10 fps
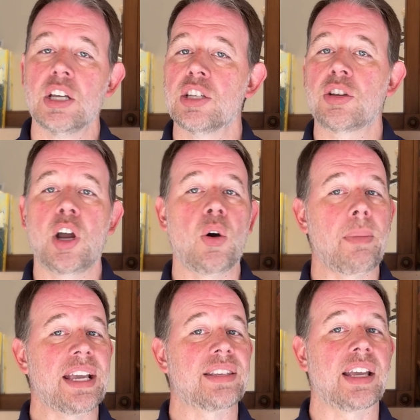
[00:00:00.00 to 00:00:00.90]
So no one
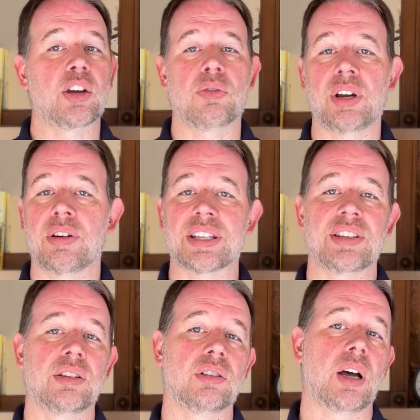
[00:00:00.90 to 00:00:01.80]
makes a career at a
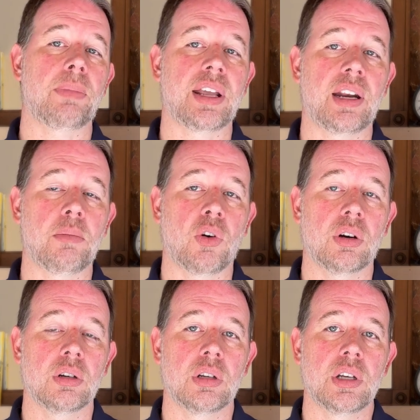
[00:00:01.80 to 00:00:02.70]
single company
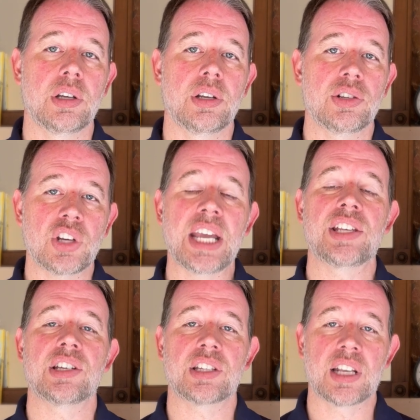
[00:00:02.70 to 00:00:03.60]
anymore.
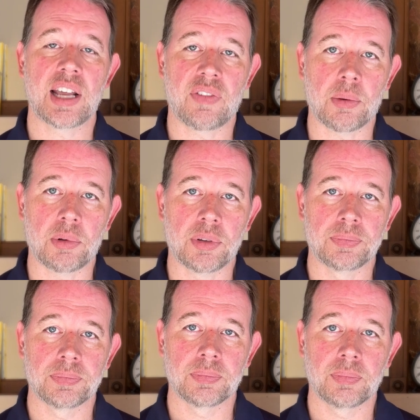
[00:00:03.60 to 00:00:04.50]
Change is inevitable,
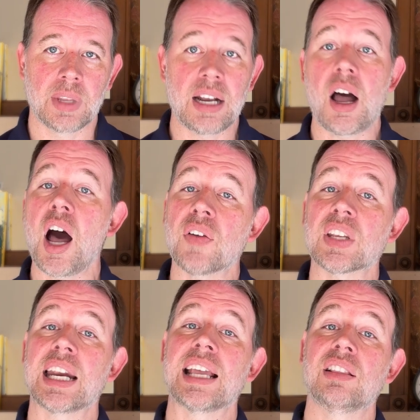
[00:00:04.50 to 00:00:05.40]
and
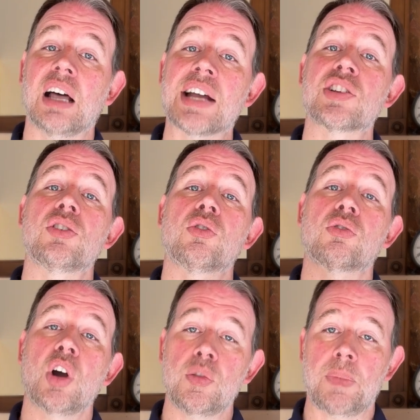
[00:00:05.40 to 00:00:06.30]
often a logical
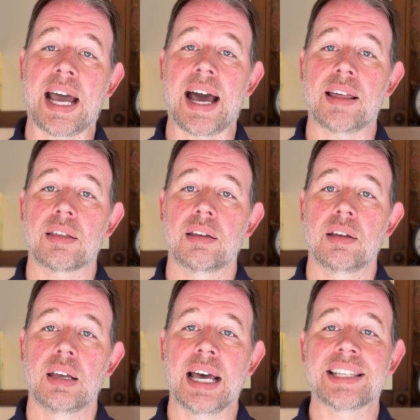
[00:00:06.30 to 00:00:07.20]
growth path
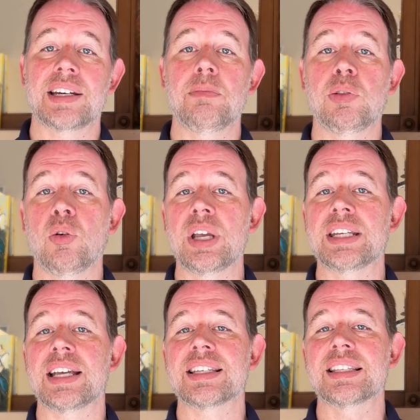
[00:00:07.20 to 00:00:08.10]
as an employee
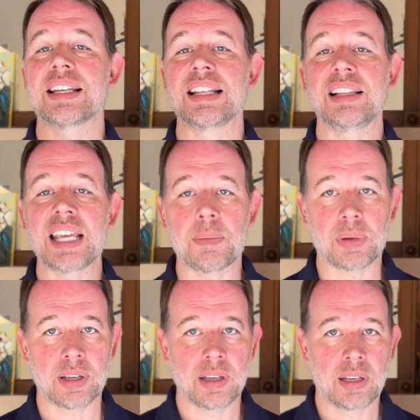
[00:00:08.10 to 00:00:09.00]
takes the leap
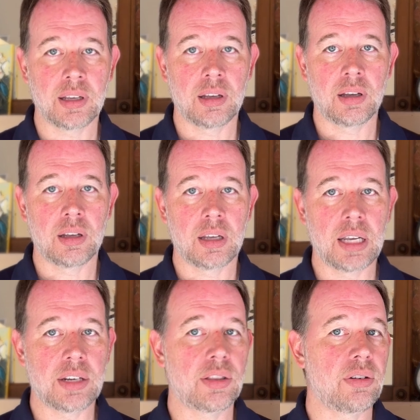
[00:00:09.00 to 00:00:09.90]

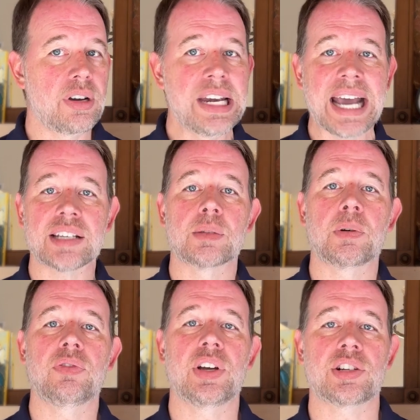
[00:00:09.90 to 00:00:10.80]
into their next
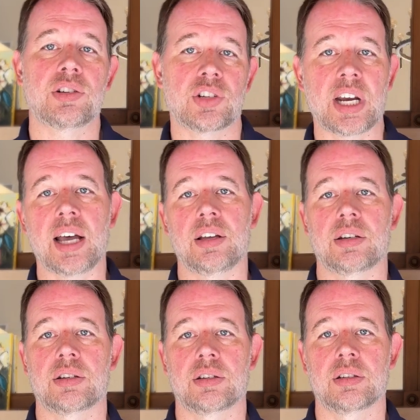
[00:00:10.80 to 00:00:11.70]
professional challenge.